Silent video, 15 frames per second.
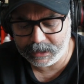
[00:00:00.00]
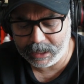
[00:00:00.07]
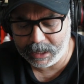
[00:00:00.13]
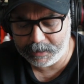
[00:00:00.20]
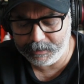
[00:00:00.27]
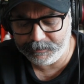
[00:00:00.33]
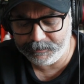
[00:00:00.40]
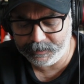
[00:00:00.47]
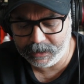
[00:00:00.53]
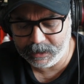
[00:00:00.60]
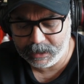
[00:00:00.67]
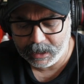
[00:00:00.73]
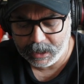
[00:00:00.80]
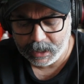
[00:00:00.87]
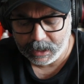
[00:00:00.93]

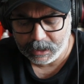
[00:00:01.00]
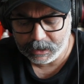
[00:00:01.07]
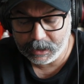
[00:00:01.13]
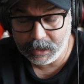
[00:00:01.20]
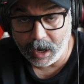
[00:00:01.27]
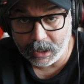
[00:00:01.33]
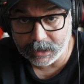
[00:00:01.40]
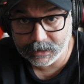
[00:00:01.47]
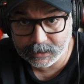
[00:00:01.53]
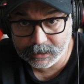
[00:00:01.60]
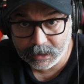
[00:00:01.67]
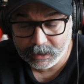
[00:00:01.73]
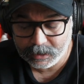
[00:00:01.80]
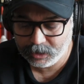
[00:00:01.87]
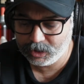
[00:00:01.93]
ABV
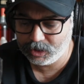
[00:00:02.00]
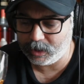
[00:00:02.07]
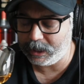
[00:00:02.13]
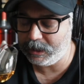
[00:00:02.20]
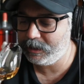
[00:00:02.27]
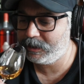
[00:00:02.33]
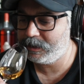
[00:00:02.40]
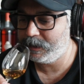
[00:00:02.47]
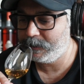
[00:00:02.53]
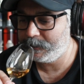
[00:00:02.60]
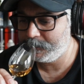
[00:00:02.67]
cask strength.